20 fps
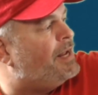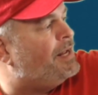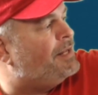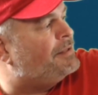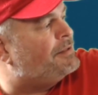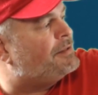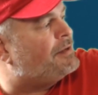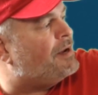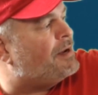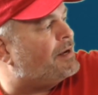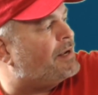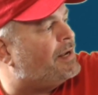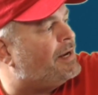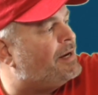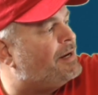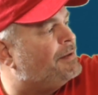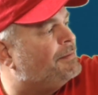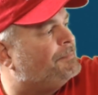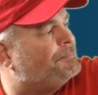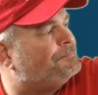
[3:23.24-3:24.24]
headstock
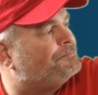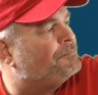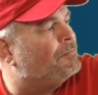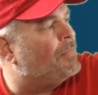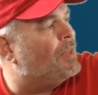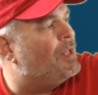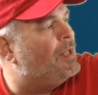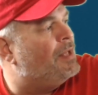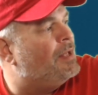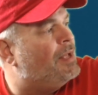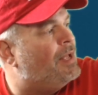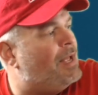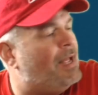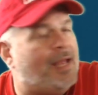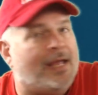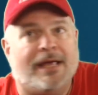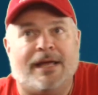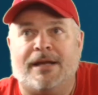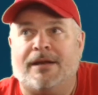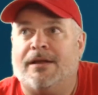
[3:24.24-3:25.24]
there.
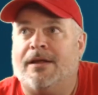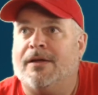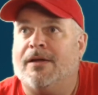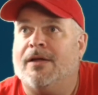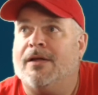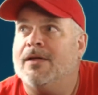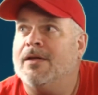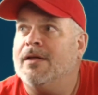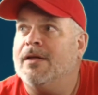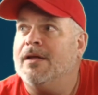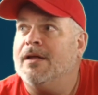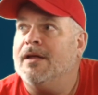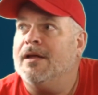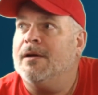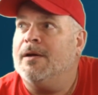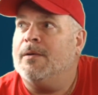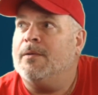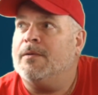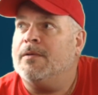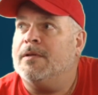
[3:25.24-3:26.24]
And
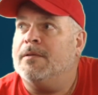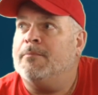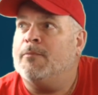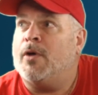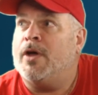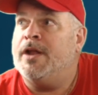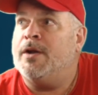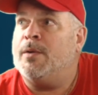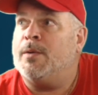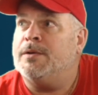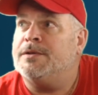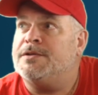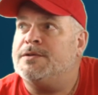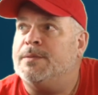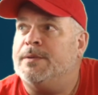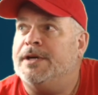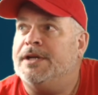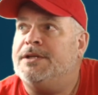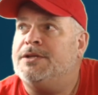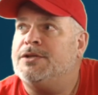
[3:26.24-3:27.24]
an on
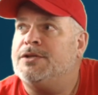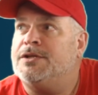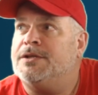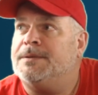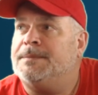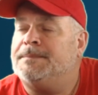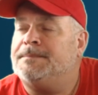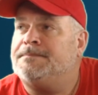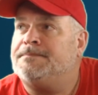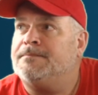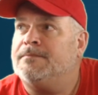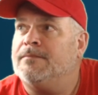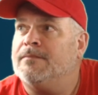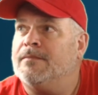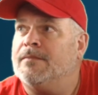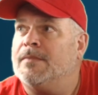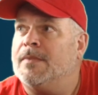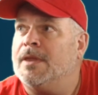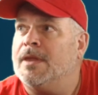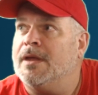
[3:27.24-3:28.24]
switch.
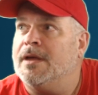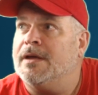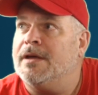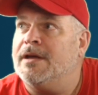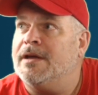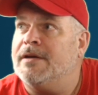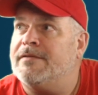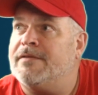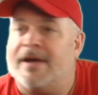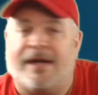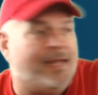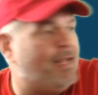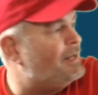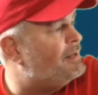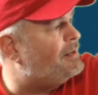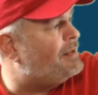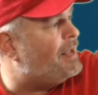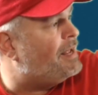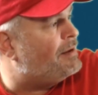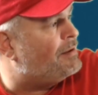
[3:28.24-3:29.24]
If I
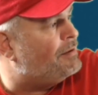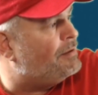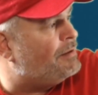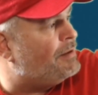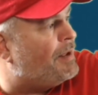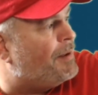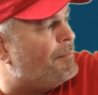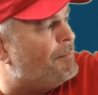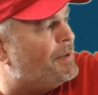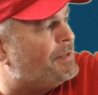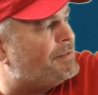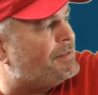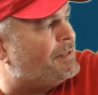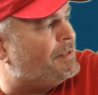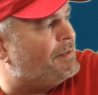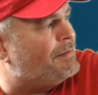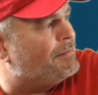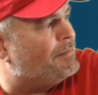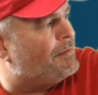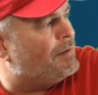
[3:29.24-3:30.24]
hit that good, I missed
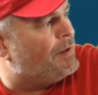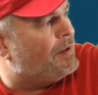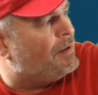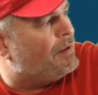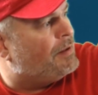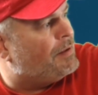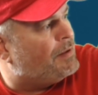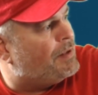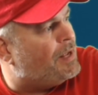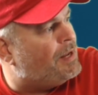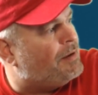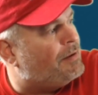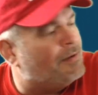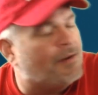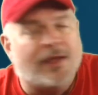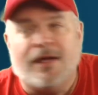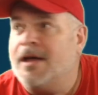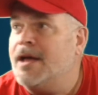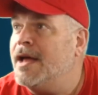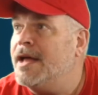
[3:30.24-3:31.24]
it. And
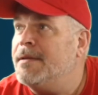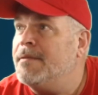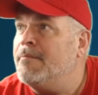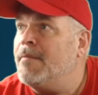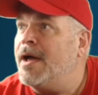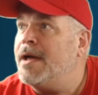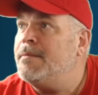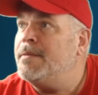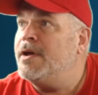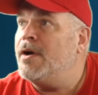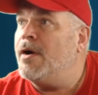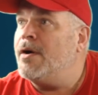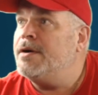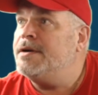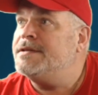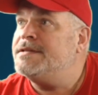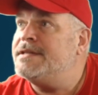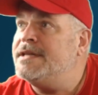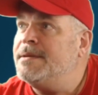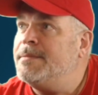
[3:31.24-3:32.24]
it might be hard
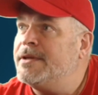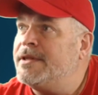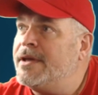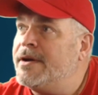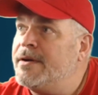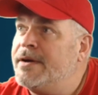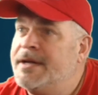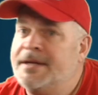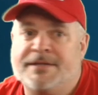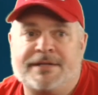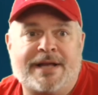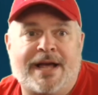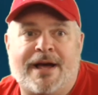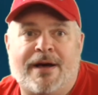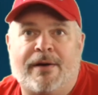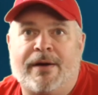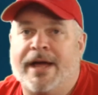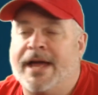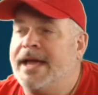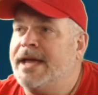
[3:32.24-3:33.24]
to see, but there is
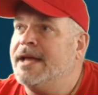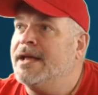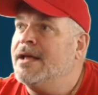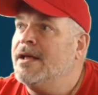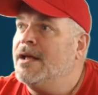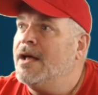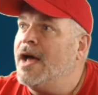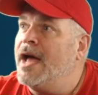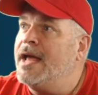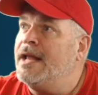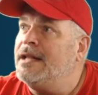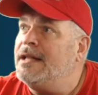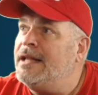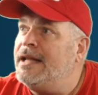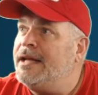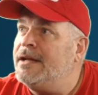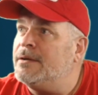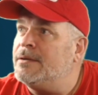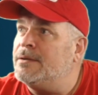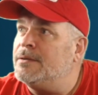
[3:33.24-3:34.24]
now a
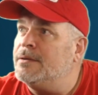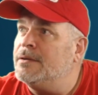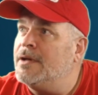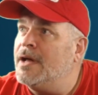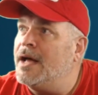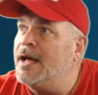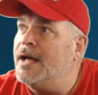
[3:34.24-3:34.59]
little